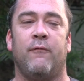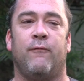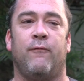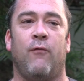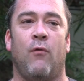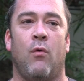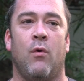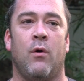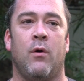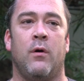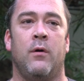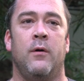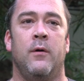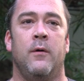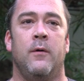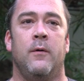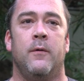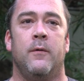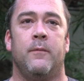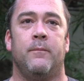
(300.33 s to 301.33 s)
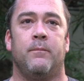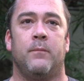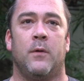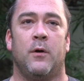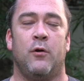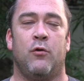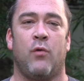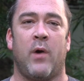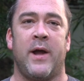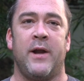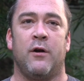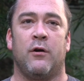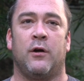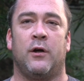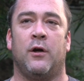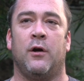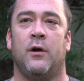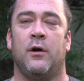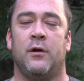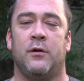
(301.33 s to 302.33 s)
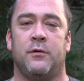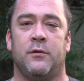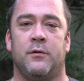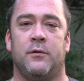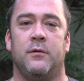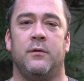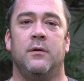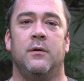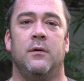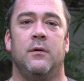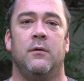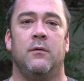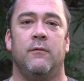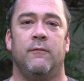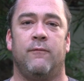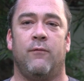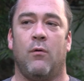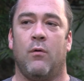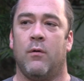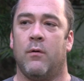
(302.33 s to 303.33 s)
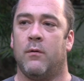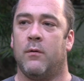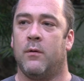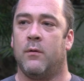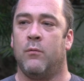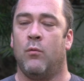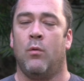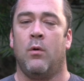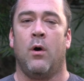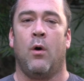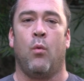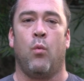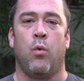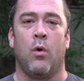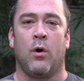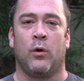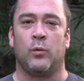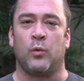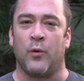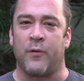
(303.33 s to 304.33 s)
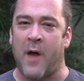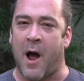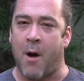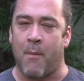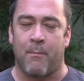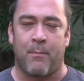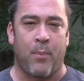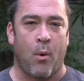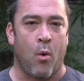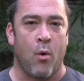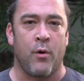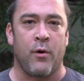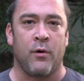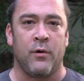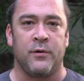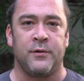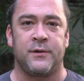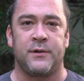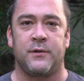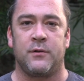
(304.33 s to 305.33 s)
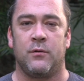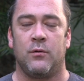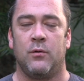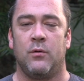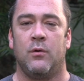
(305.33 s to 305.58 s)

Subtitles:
for greater good, for a world without borders.